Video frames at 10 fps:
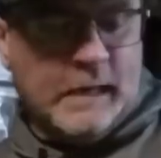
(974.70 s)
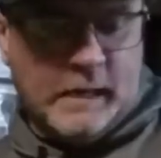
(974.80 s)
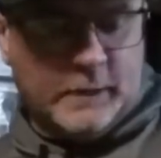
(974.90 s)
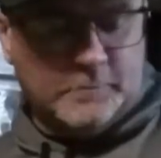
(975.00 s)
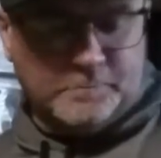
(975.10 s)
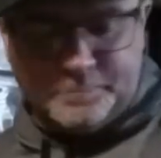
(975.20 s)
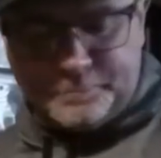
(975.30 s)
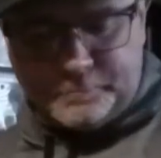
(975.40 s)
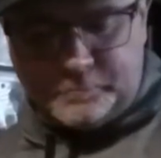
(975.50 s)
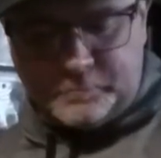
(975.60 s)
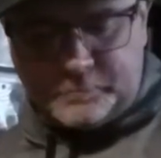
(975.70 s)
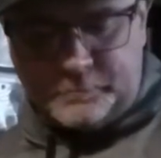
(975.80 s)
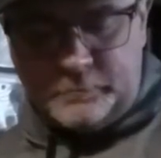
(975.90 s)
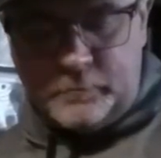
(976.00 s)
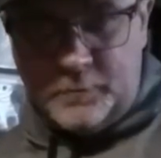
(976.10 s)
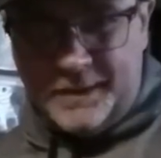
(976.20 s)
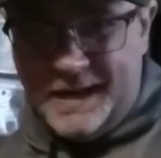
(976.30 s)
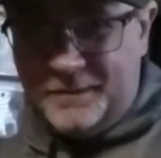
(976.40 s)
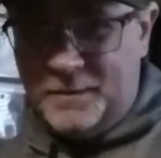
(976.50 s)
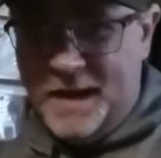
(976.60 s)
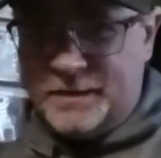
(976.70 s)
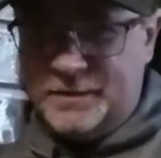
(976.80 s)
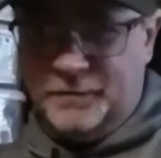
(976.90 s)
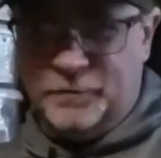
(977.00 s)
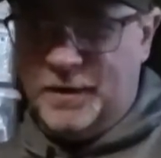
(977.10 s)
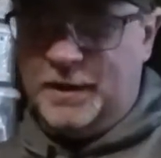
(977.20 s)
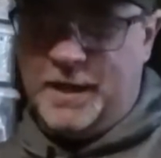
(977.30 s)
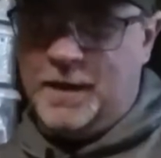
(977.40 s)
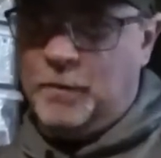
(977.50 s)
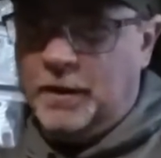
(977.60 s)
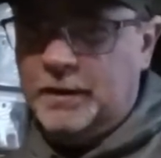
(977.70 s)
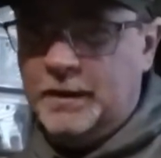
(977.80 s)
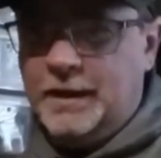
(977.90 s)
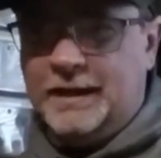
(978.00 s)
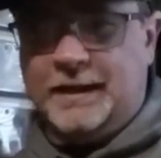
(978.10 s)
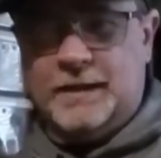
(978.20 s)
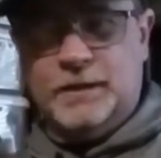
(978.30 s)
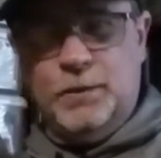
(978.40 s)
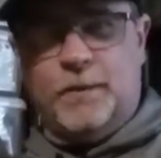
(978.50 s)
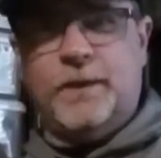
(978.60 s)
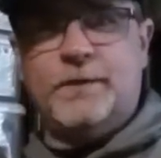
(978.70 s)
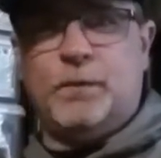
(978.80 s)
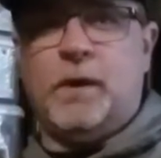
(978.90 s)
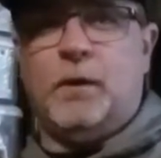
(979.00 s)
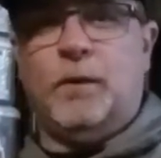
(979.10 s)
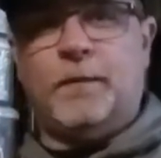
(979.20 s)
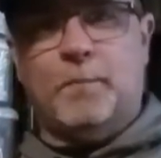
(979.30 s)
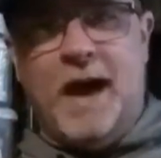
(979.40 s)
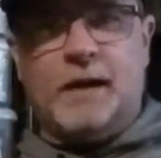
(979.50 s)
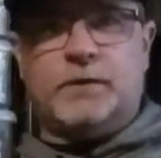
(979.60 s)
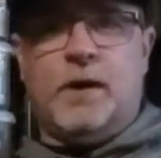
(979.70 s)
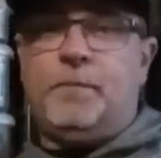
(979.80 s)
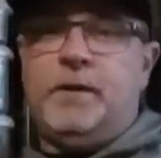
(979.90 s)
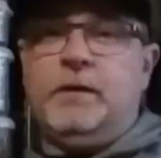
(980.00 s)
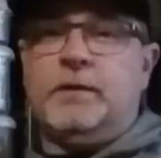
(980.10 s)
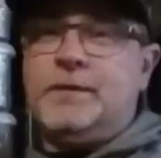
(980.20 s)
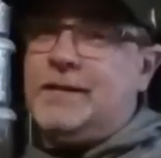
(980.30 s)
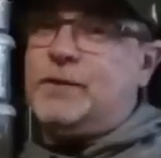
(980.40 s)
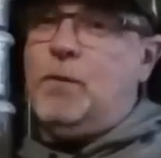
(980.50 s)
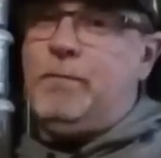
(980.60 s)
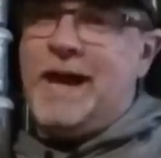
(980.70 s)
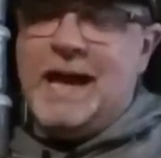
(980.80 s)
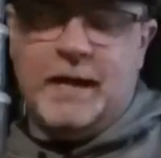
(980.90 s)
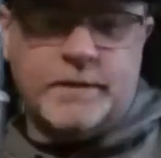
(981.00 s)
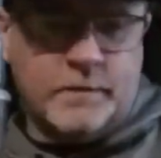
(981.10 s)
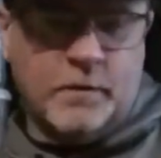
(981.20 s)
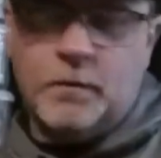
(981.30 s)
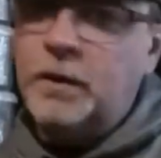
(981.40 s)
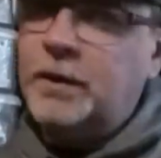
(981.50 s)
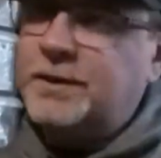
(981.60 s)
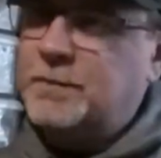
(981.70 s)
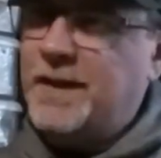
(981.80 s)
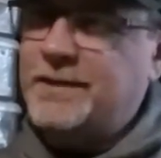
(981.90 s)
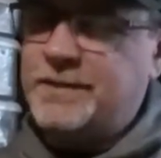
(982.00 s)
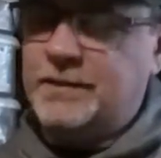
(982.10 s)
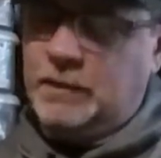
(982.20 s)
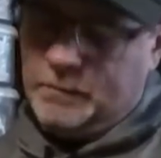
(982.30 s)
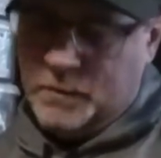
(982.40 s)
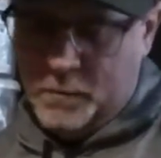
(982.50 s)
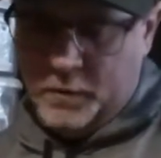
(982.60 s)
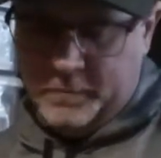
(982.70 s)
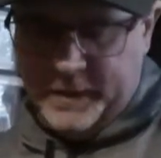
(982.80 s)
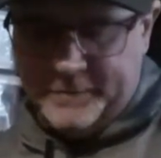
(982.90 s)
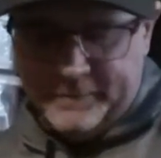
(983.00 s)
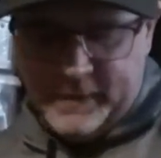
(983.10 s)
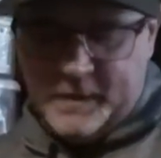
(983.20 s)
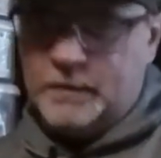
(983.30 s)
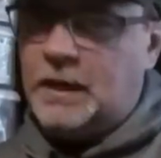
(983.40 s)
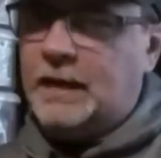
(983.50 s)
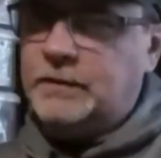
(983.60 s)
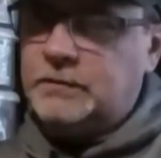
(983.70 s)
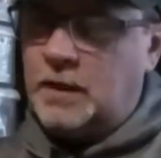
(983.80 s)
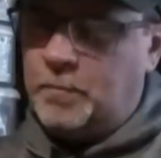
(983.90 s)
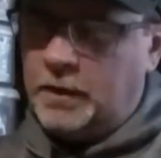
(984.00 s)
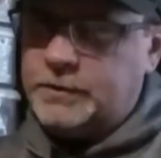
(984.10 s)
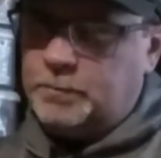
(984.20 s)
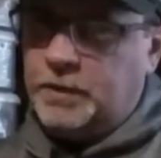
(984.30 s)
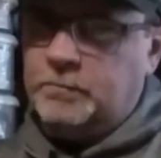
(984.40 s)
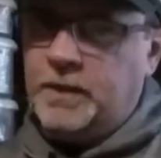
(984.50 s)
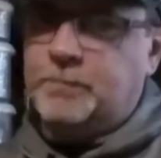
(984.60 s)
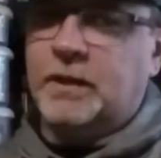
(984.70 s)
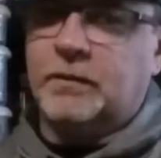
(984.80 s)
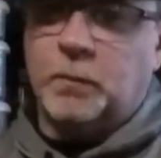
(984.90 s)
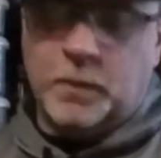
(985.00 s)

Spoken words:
But now that I'm actually in front of the camera, and I can do it this way with the backdrop here, it's not so bad. So you may see a little bit more of me. Not a bunch, but maybe a